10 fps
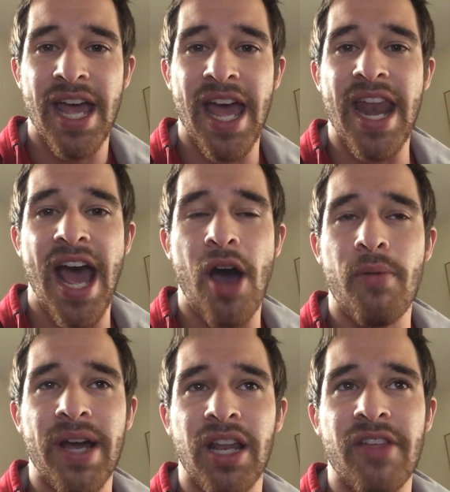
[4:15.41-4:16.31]
And how
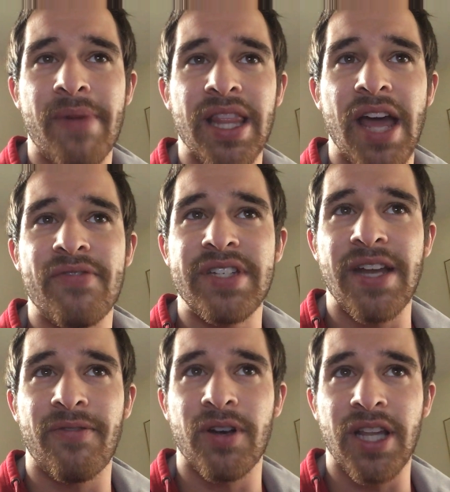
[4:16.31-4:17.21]
am I going to live my life
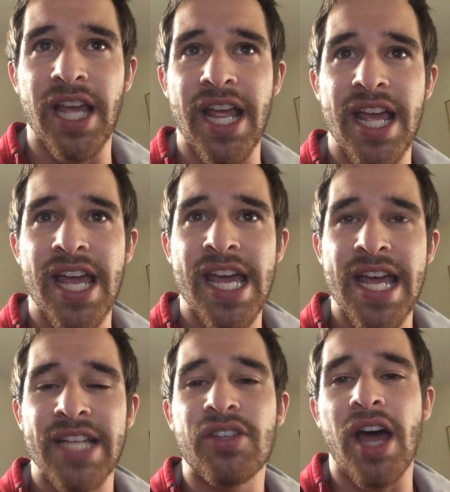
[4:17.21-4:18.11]
differently?
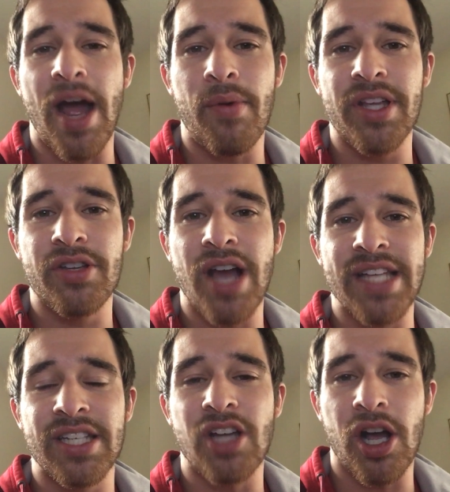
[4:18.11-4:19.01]
And so I wanted you
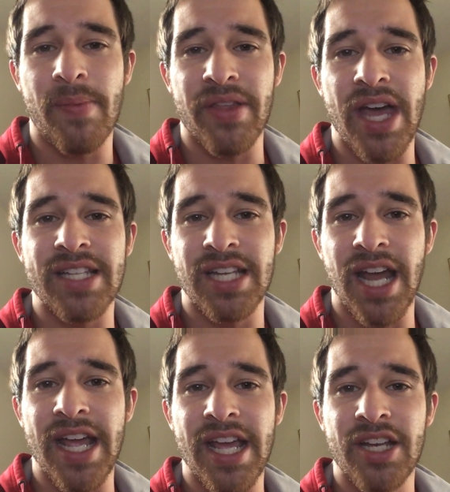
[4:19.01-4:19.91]
guys to talk about that
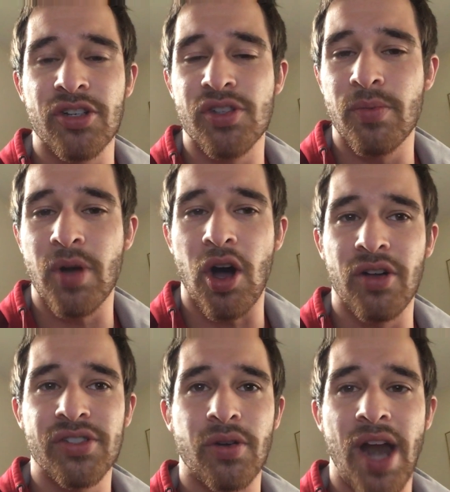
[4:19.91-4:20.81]
tonight in your Zoom
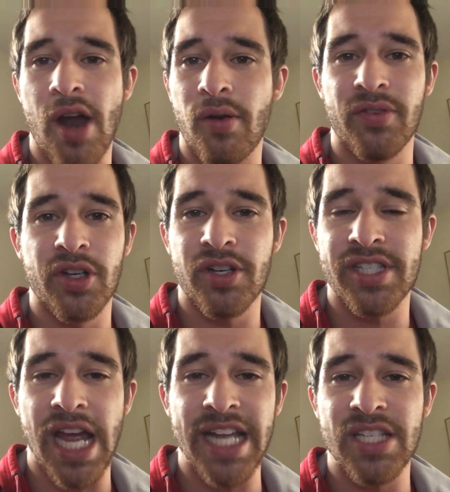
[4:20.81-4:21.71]
calls, or however you're
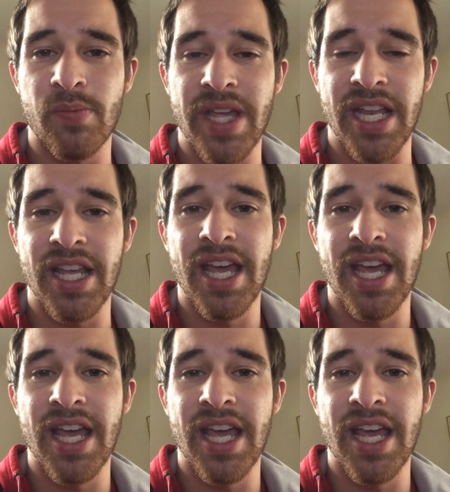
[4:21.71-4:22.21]
deciding to meet.